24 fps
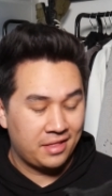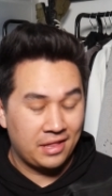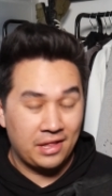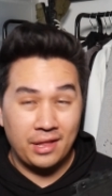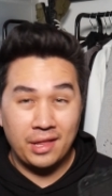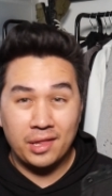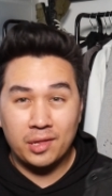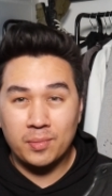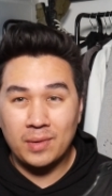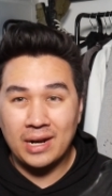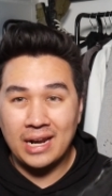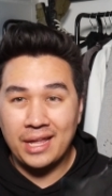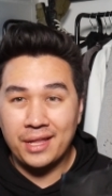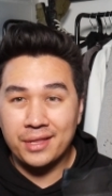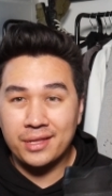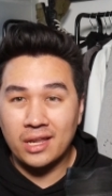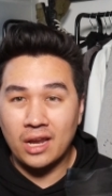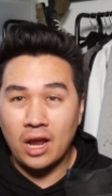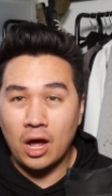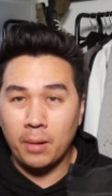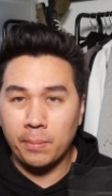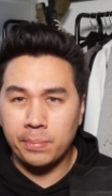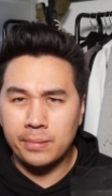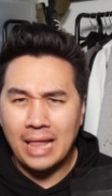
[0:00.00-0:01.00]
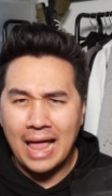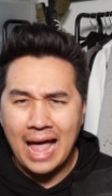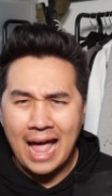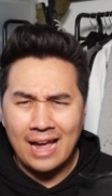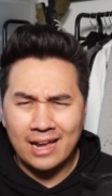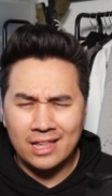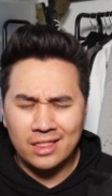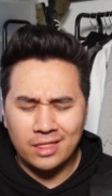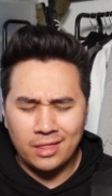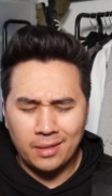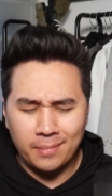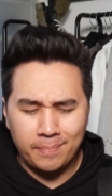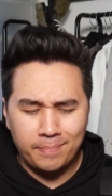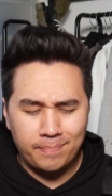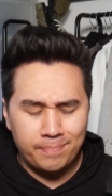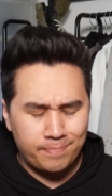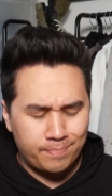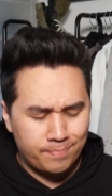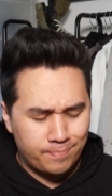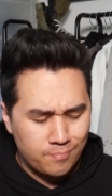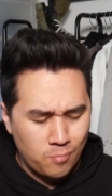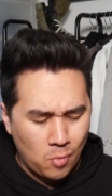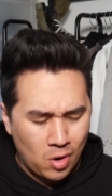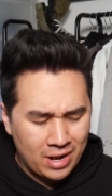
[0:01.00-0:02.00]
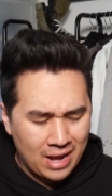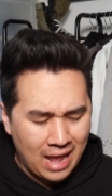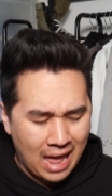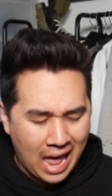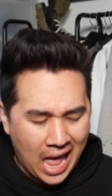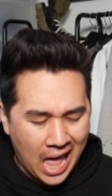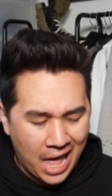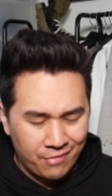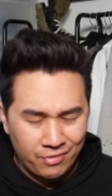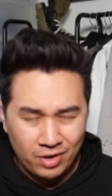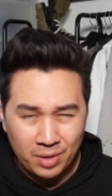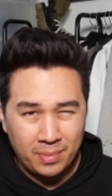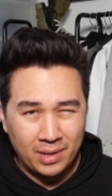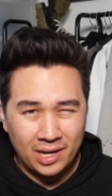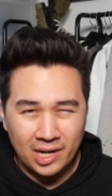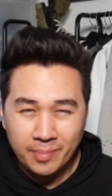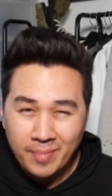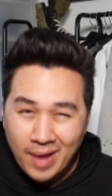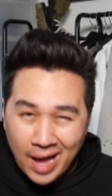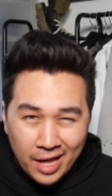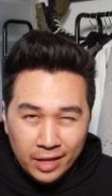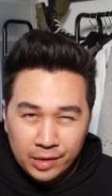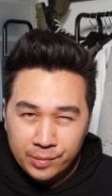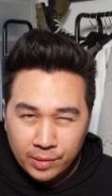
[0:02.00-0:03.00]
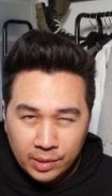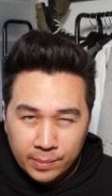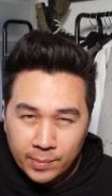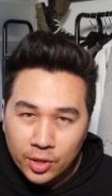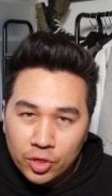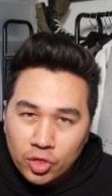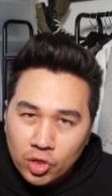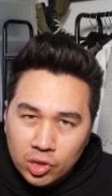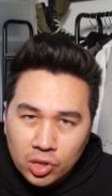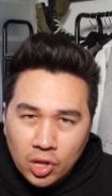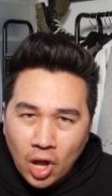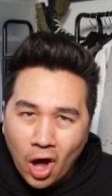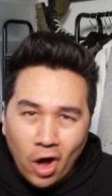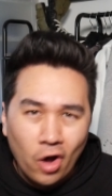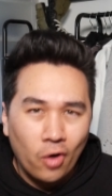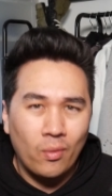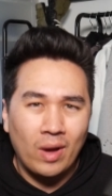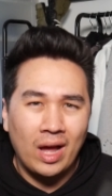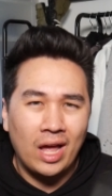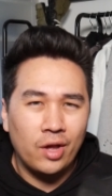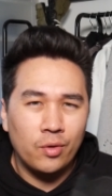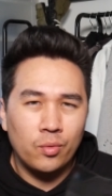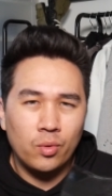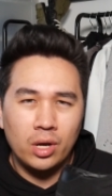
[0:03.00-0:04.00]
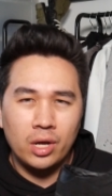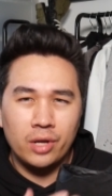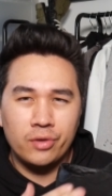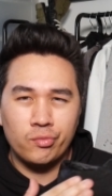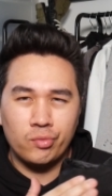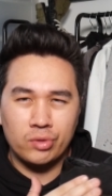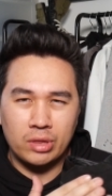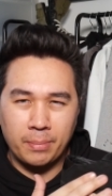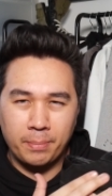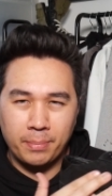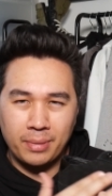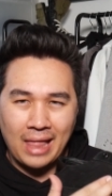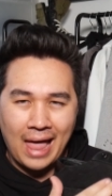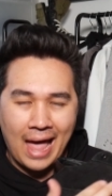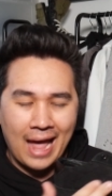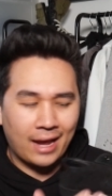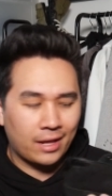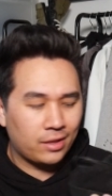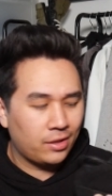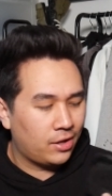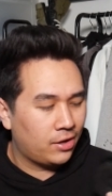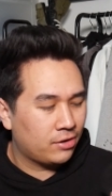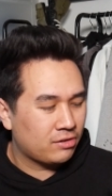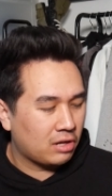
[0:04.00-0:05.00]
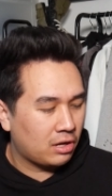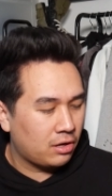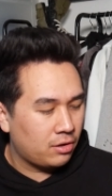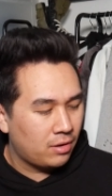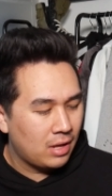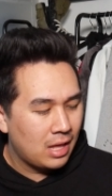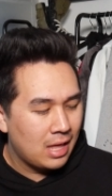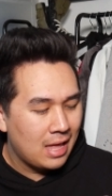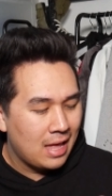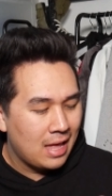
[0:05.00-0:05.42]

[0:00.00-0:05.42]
This one isn't all black. The one that everybody buys pretty much is the all white one with the black logo.